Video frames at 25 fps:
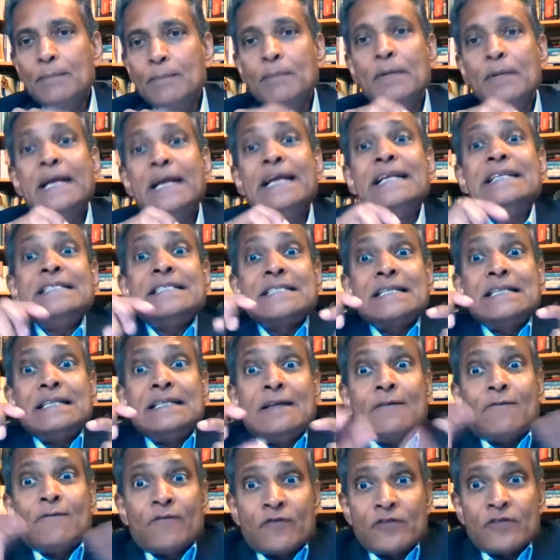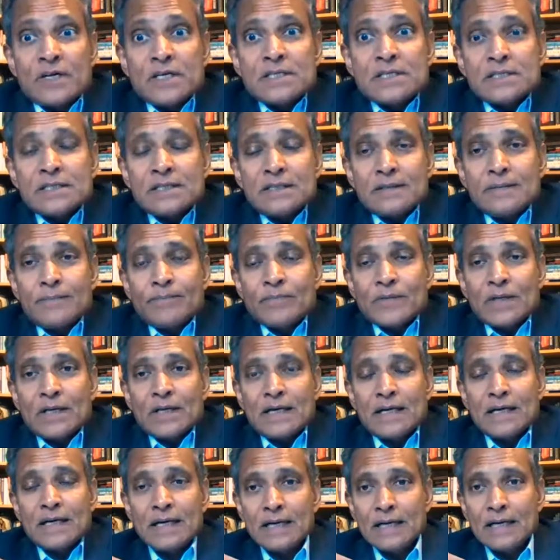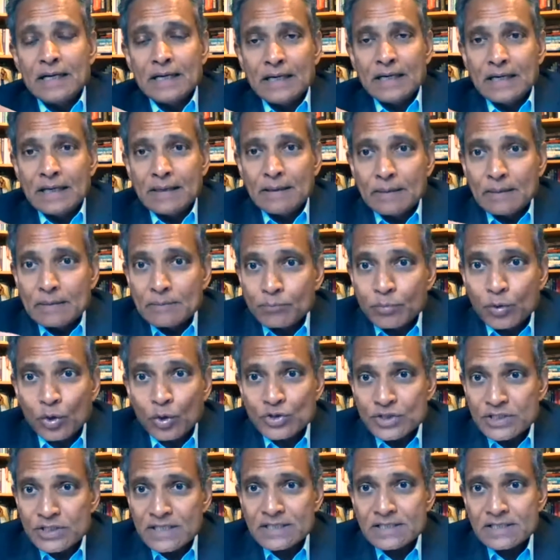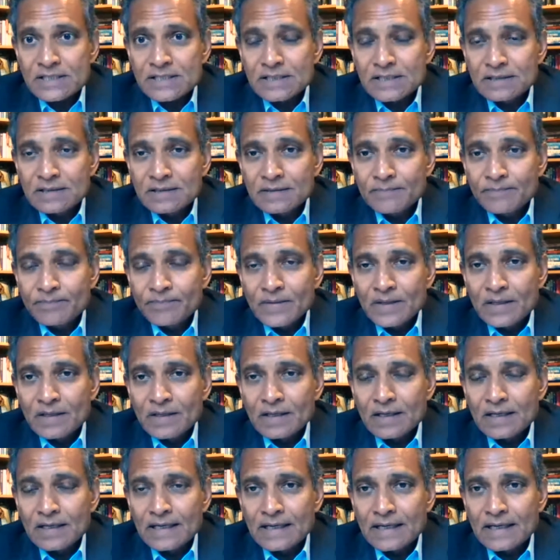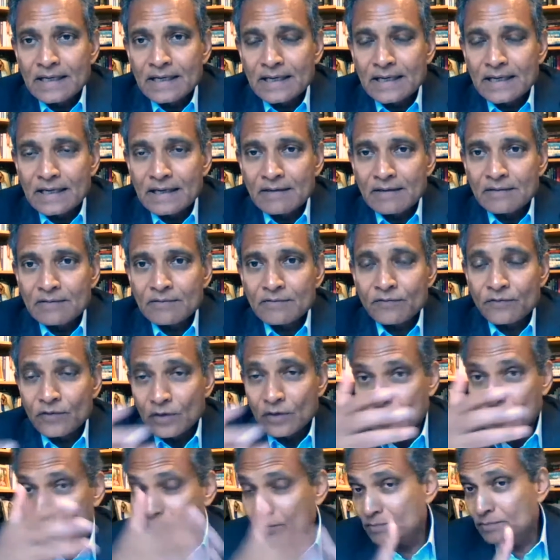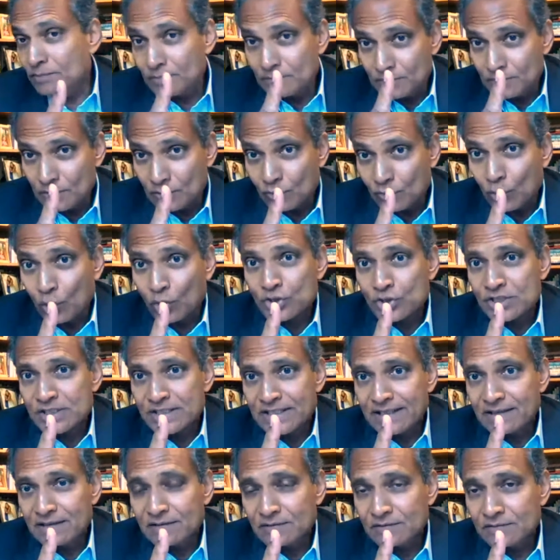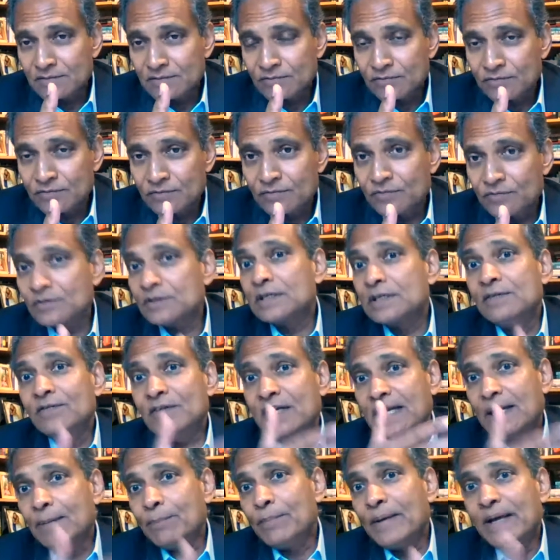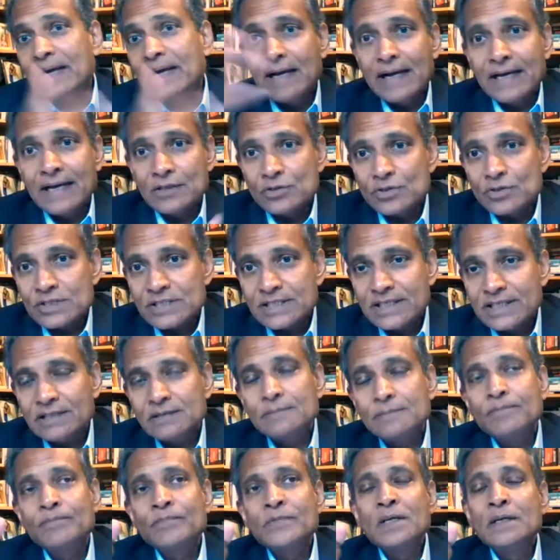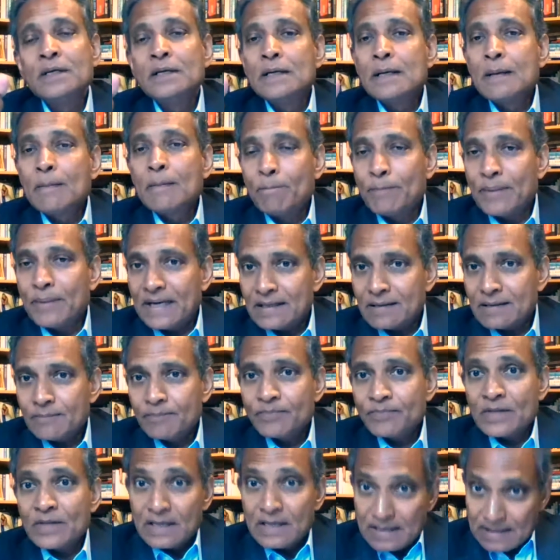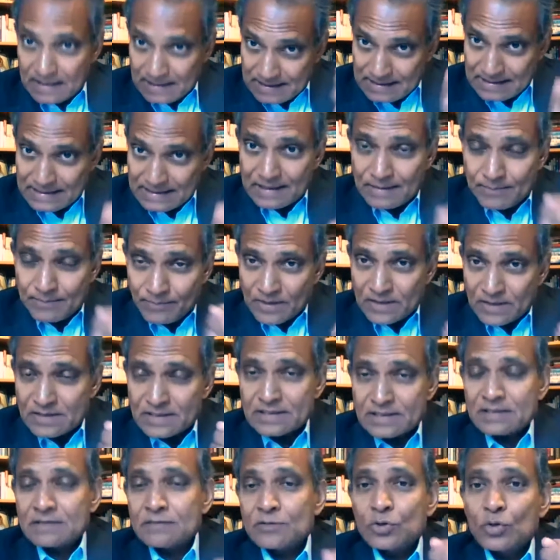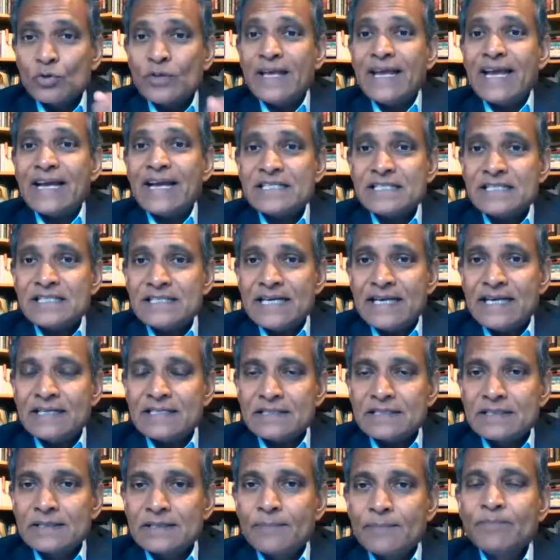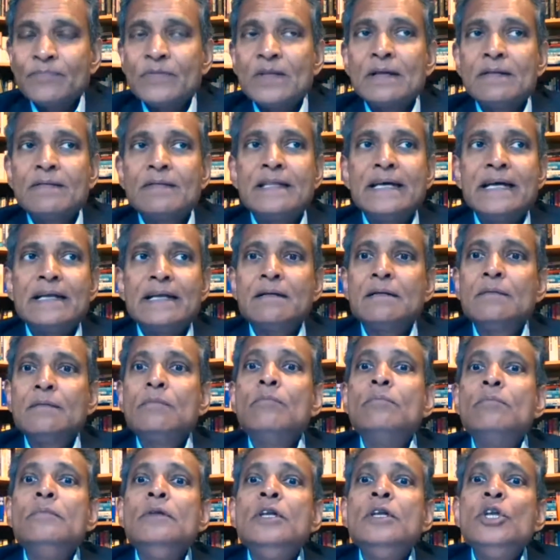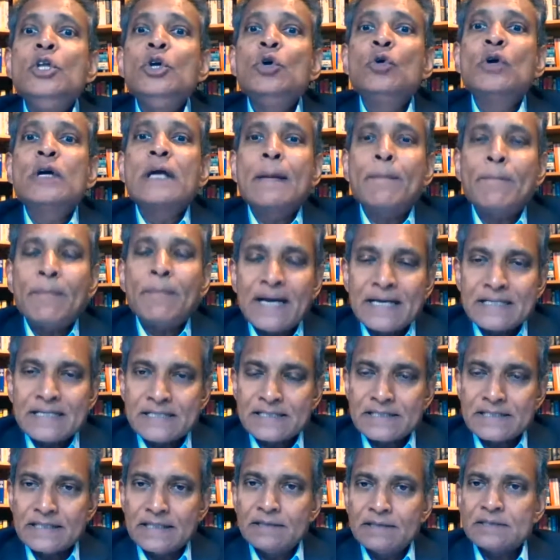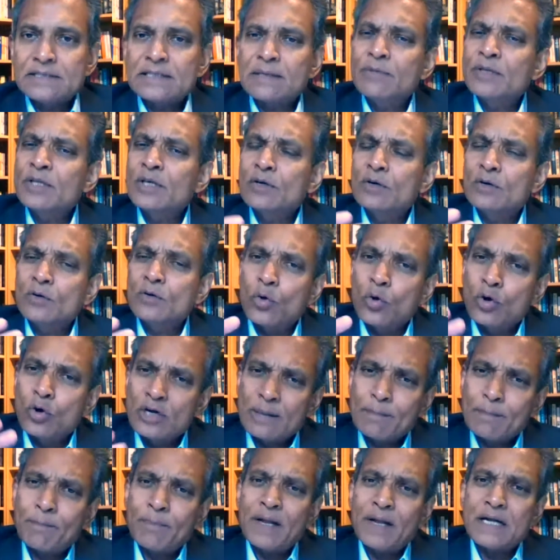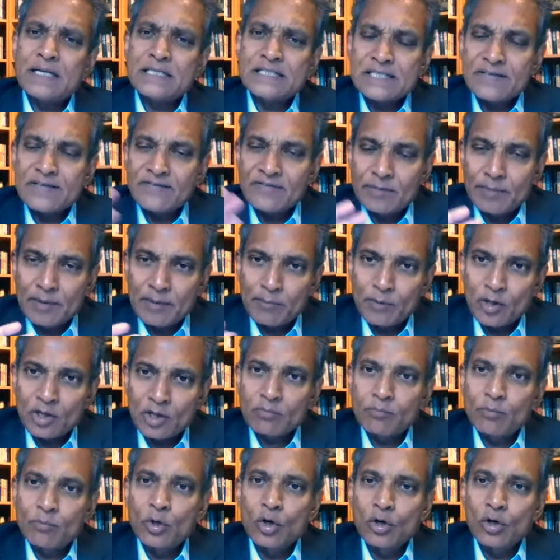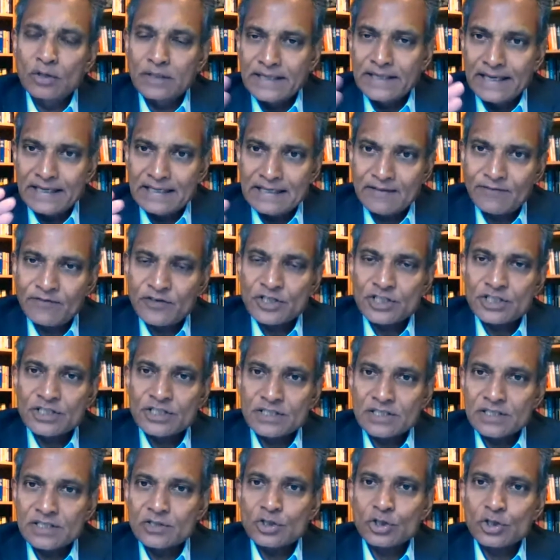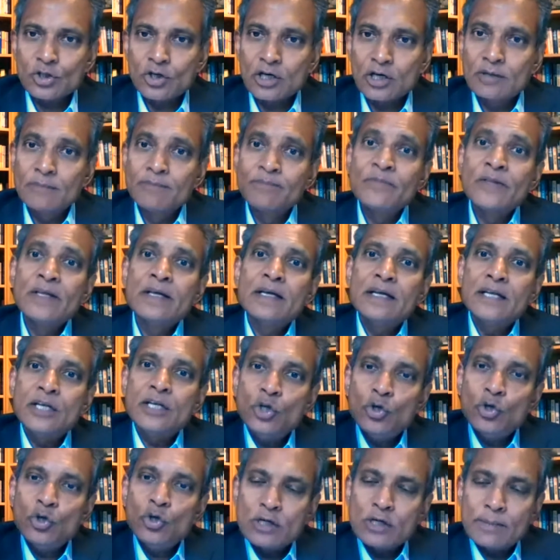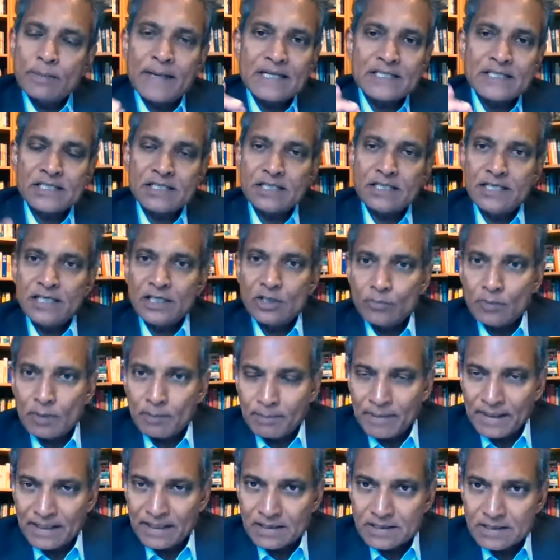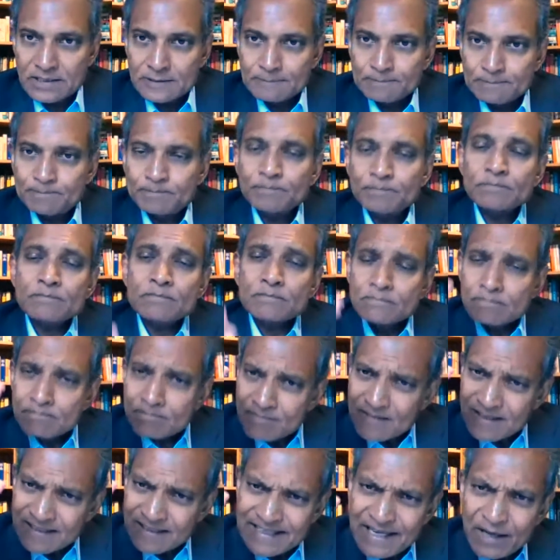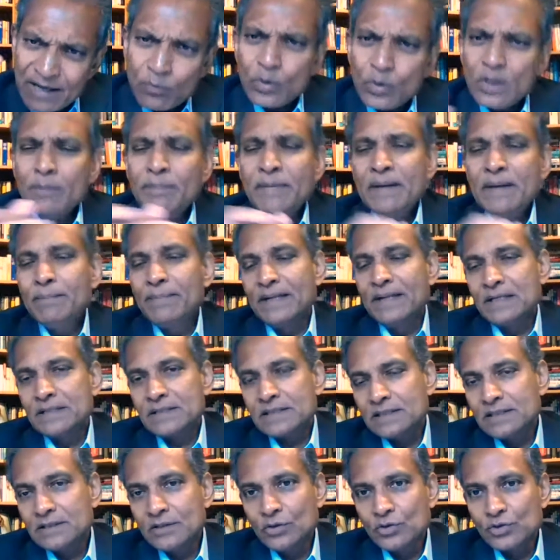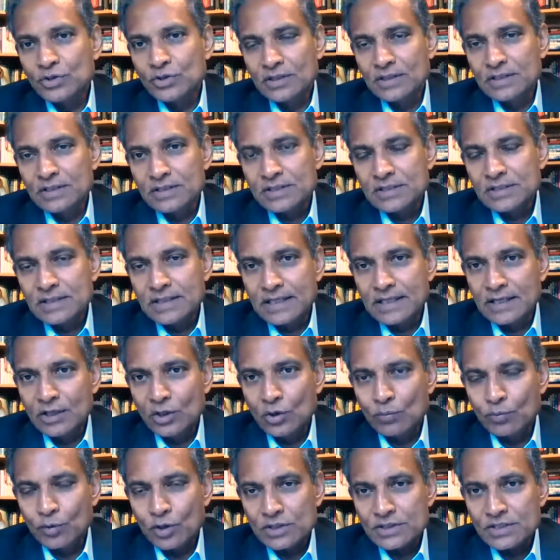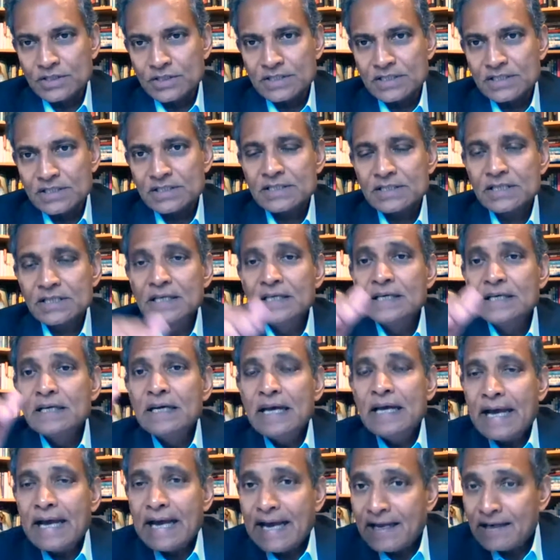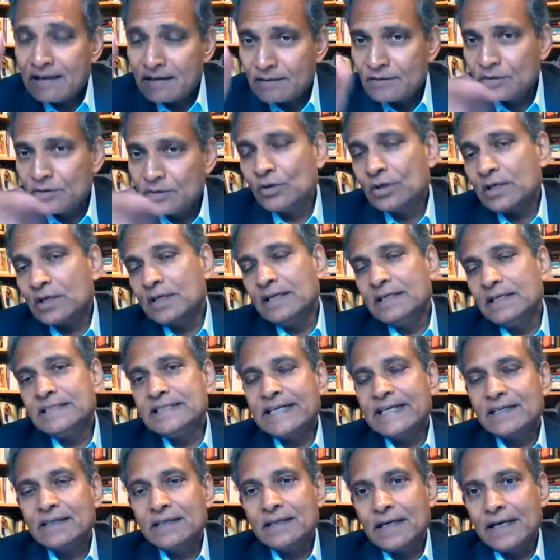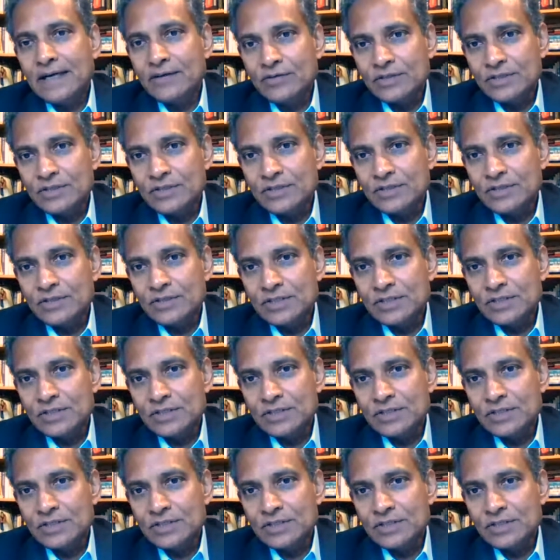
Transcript: It is a different process for raw steel, converting pig iron to steel. But to the extent that new capacity, some of the older plants have to be mothballed, they're inefficient and so on, new capacity need to be built. They will be built using this new processes, and you can inject hydrogen straight away